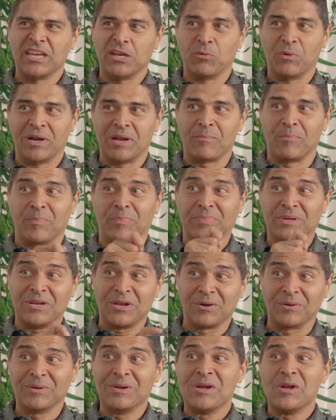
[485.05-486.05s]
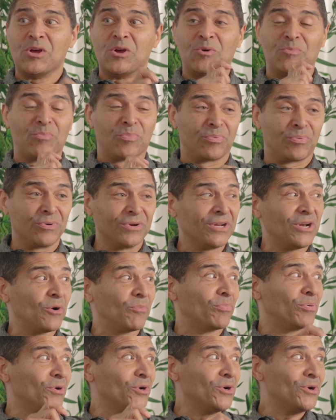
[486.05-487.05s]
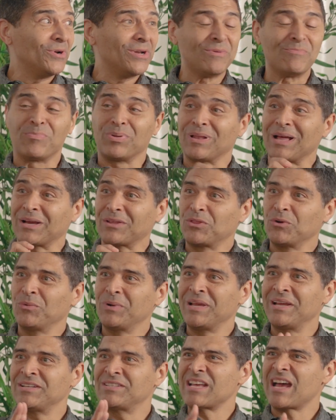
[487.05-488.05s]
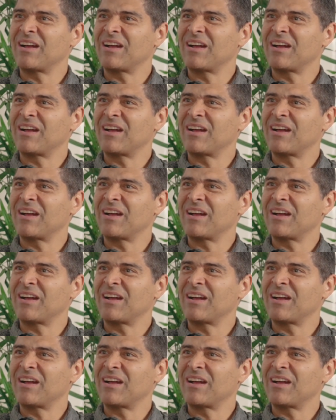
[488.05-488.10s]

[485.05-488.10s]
You want to, you know, you know, prune and pluck the weeds